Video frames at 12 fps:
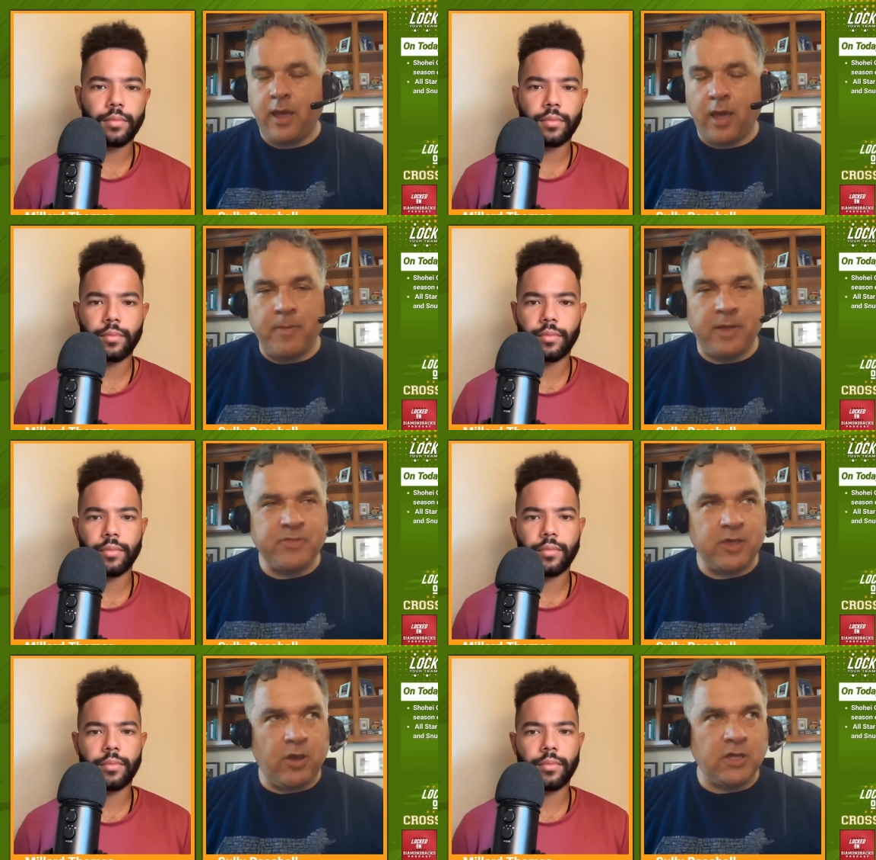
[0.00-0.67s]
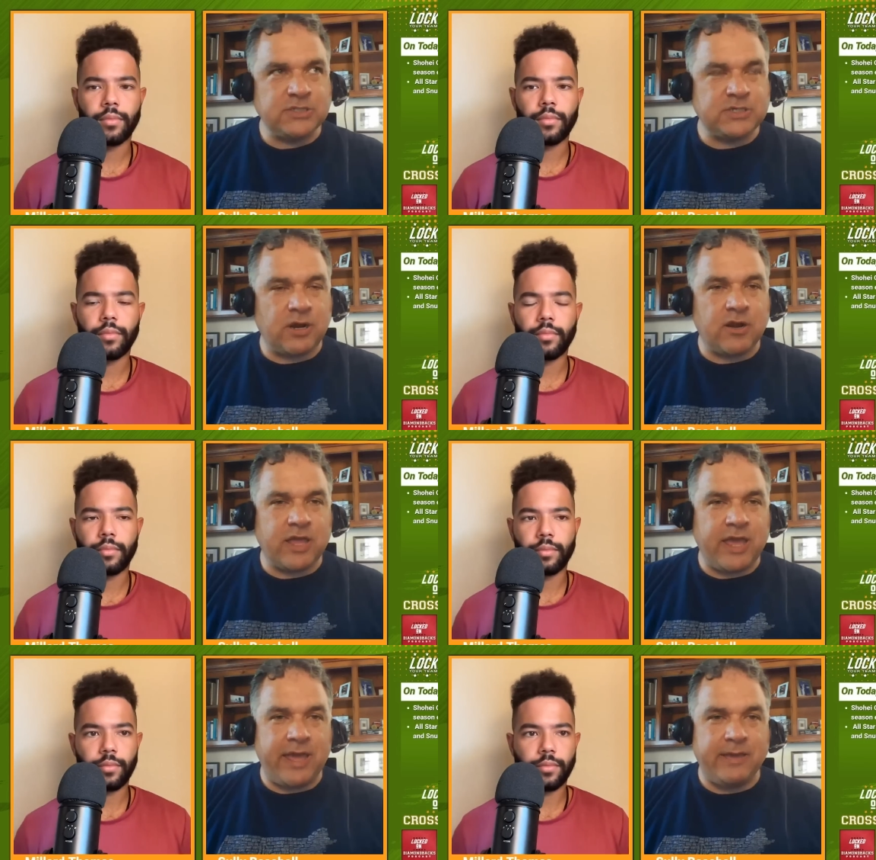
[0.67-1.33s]
Speaker 1: about the All Star
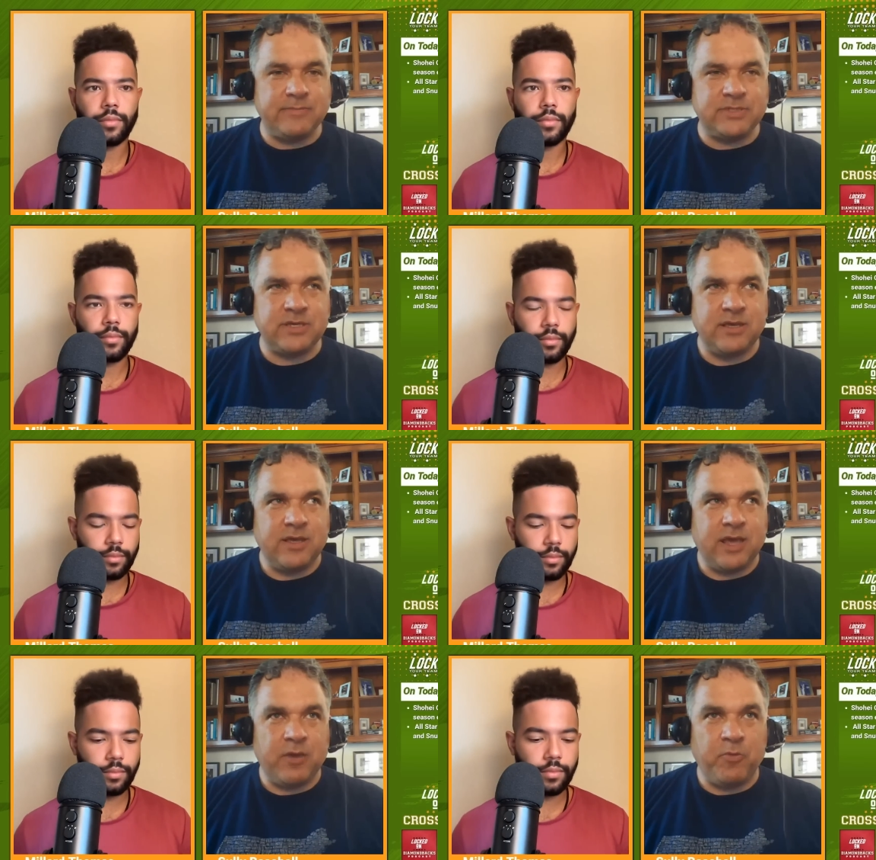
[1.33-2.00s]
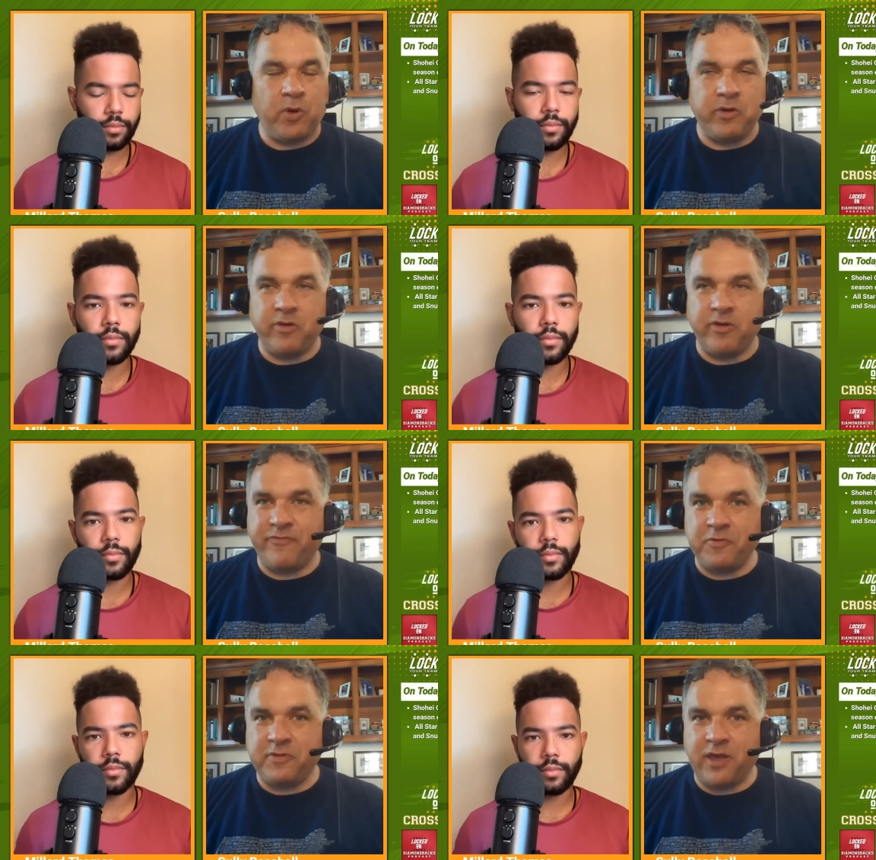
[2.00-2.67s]
games and wondering if
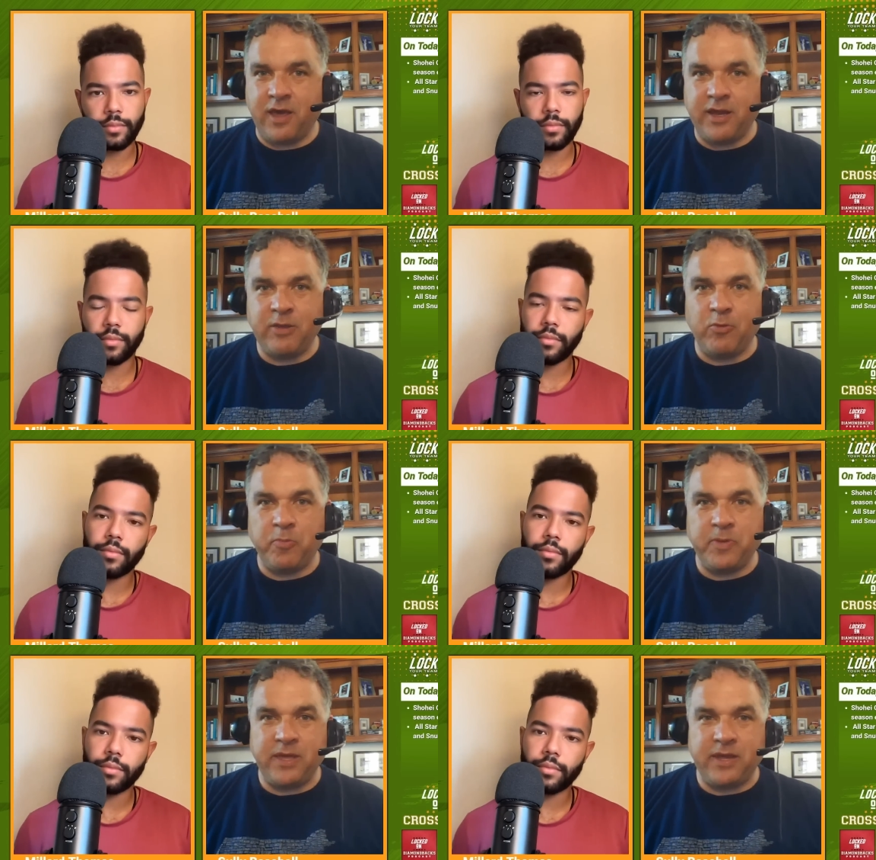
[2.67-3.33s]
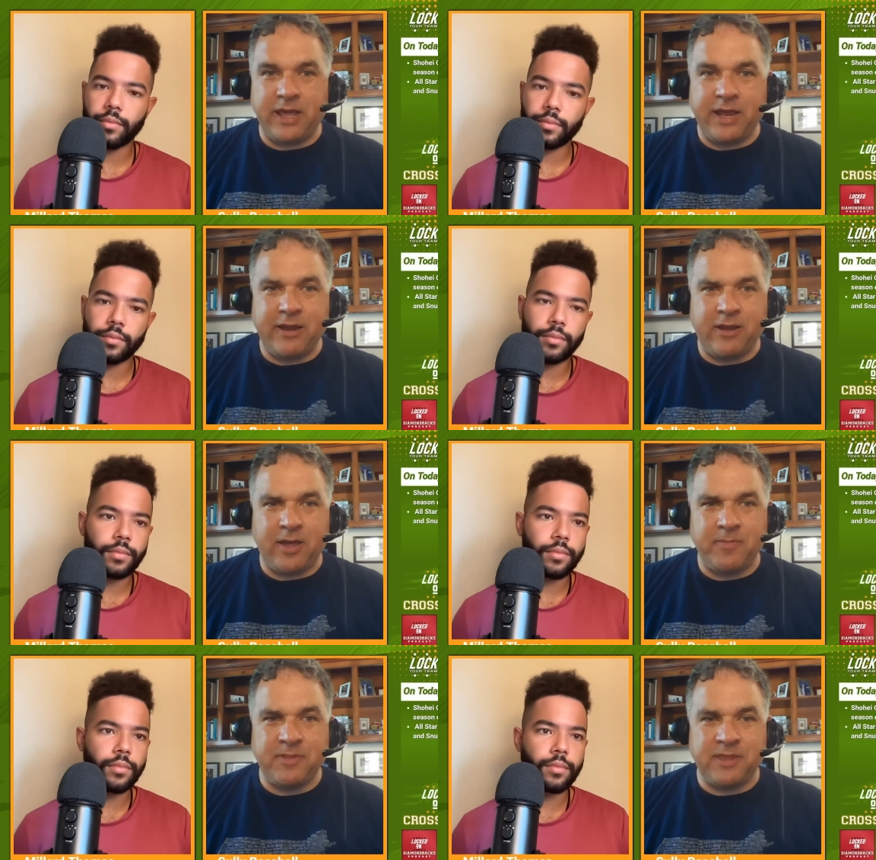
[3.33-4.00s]
Ohtani will be in
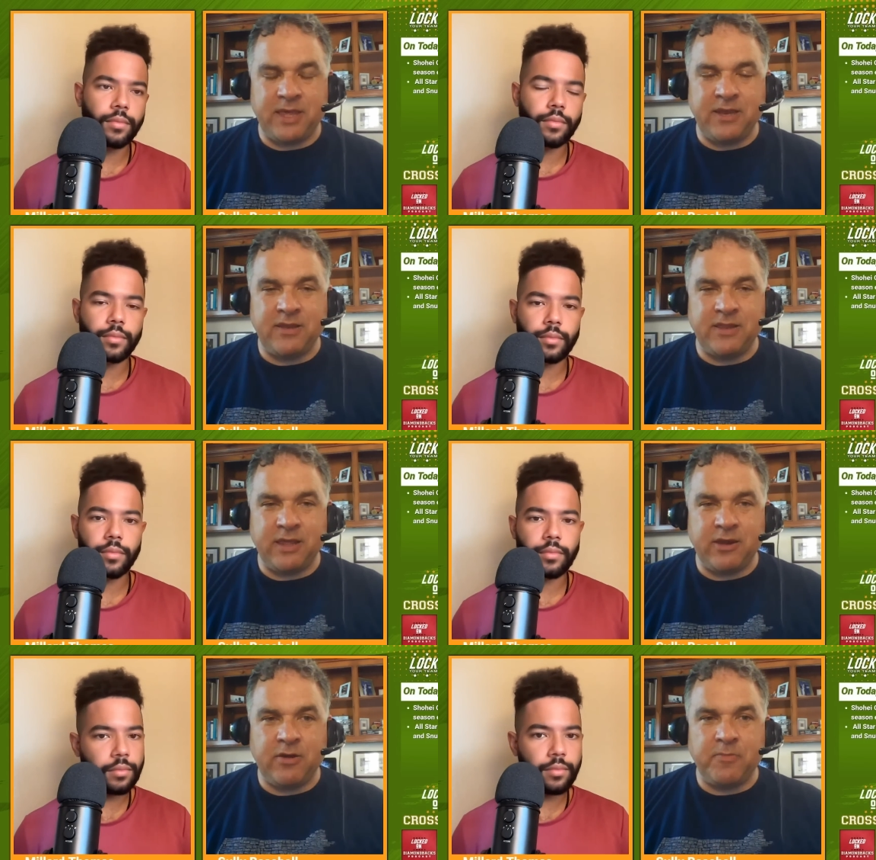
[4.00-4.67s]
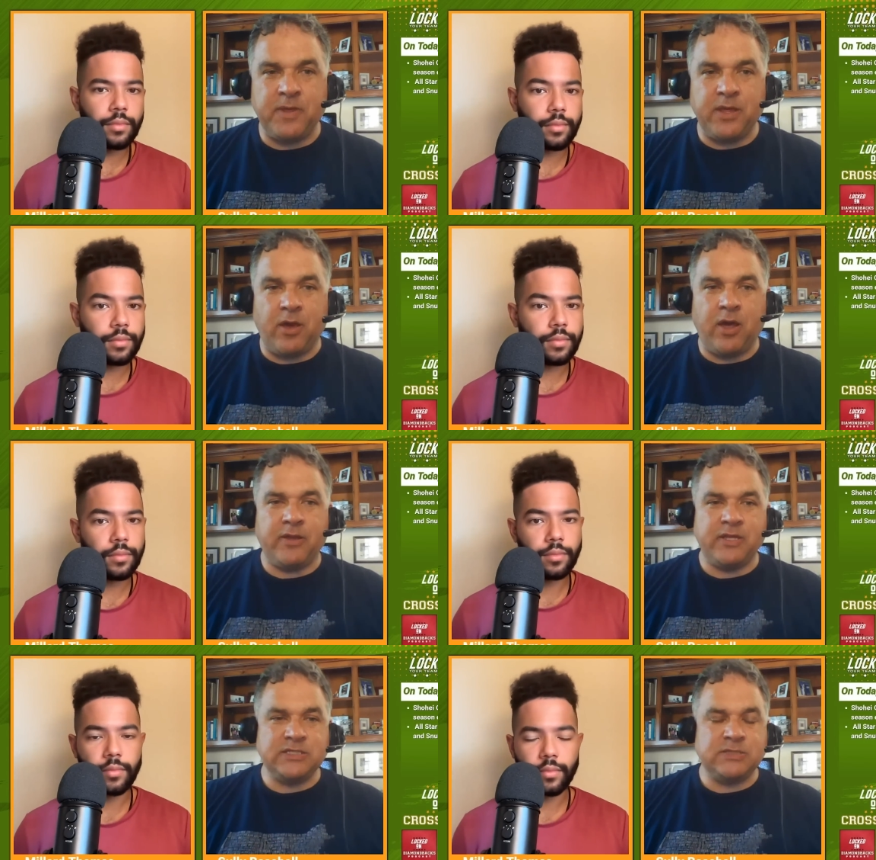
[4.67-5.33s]
Anaheim at the end of the year and
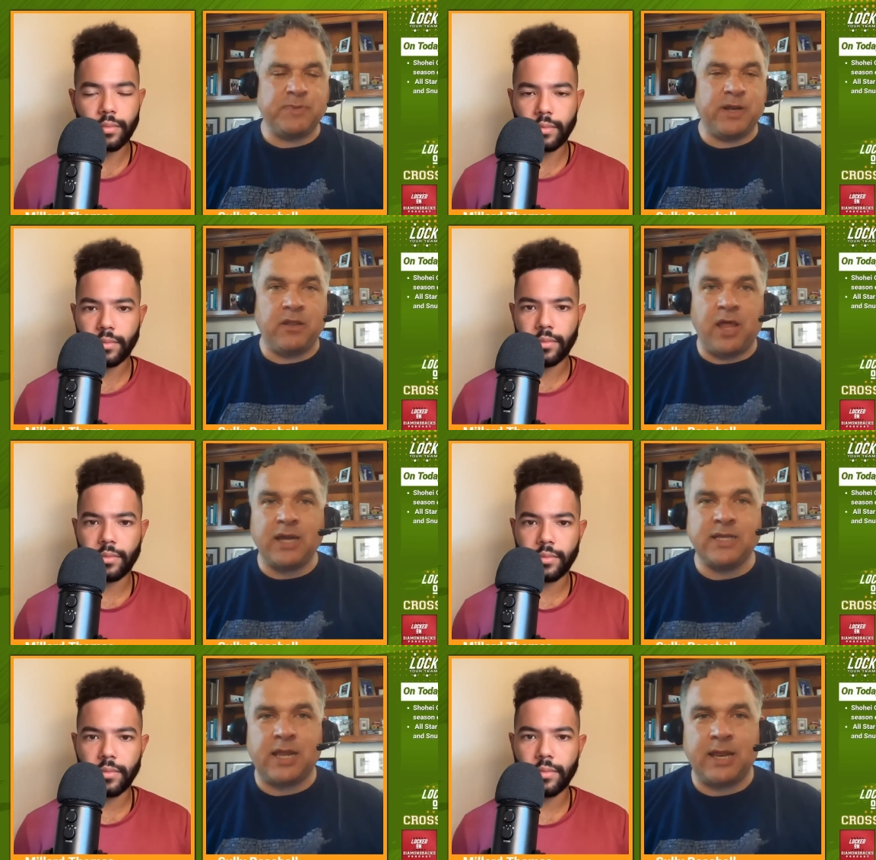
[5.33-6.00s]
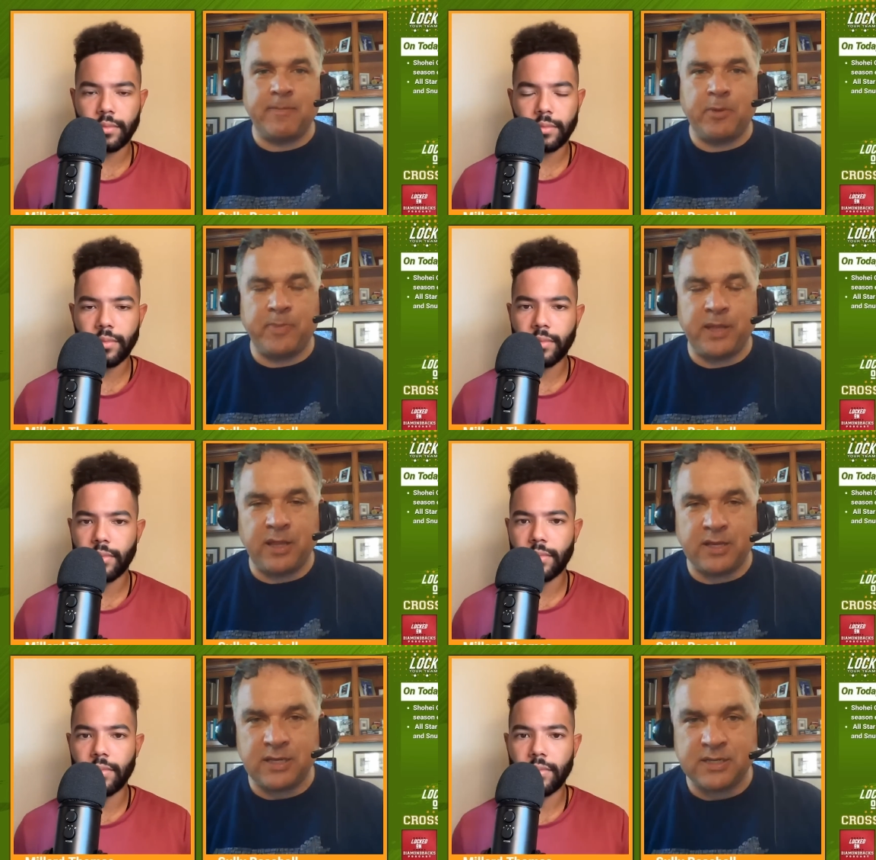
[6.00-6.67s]
beyond. This has been a Locked On MLB,
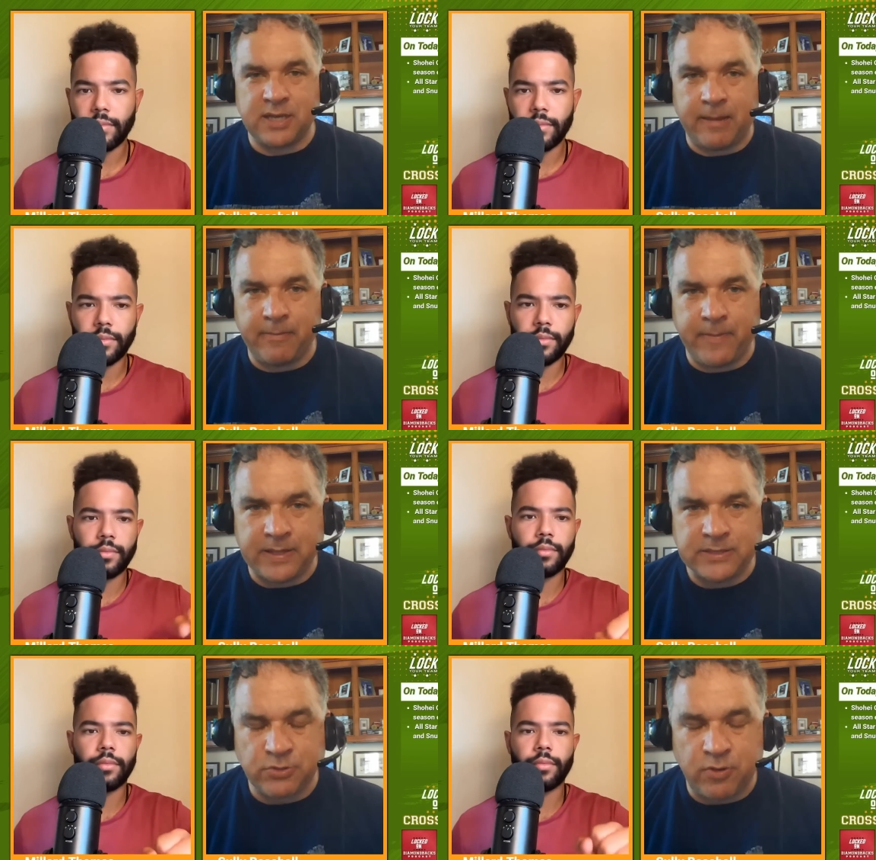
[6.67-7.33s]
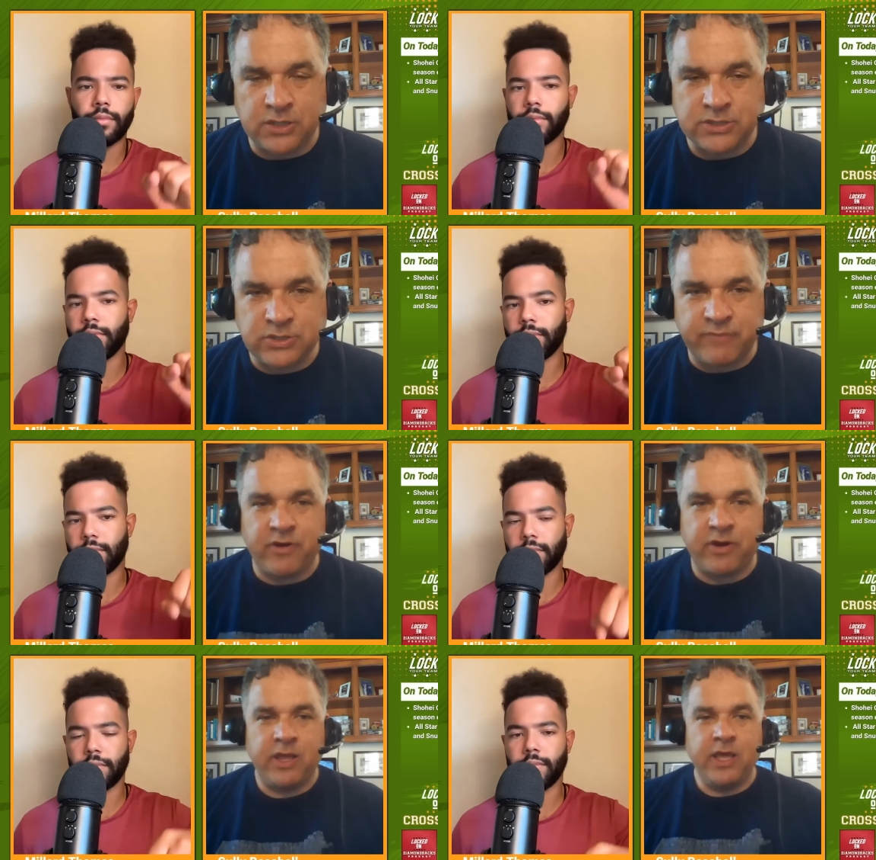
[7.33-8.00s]
Locked On Diamondbacks
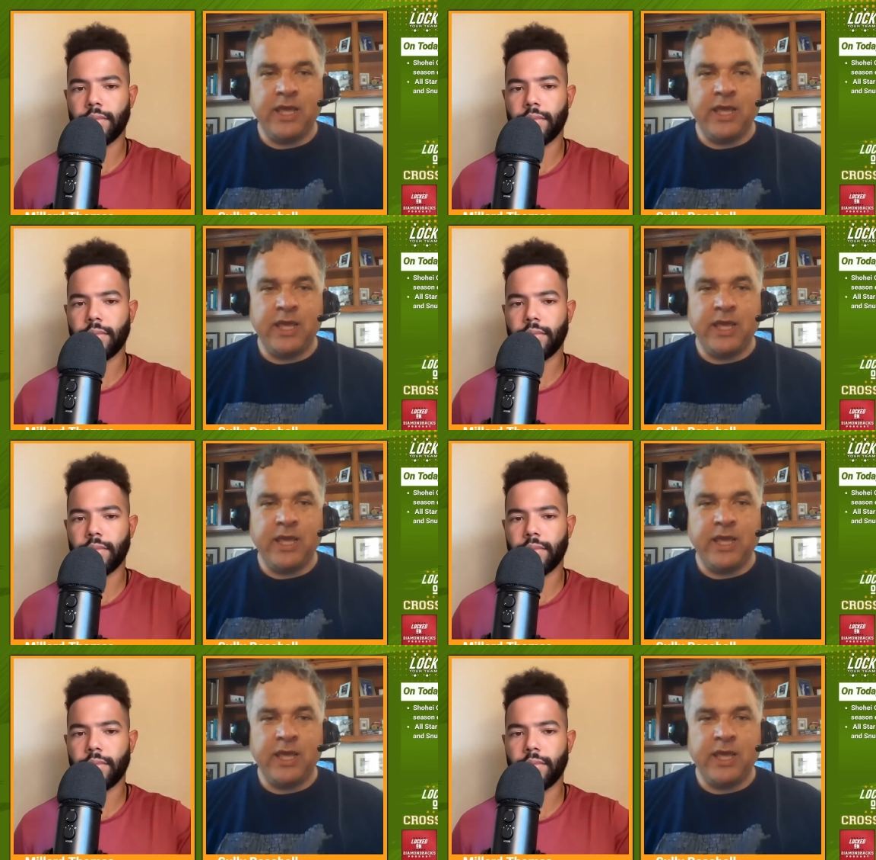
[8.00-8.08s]
crossover.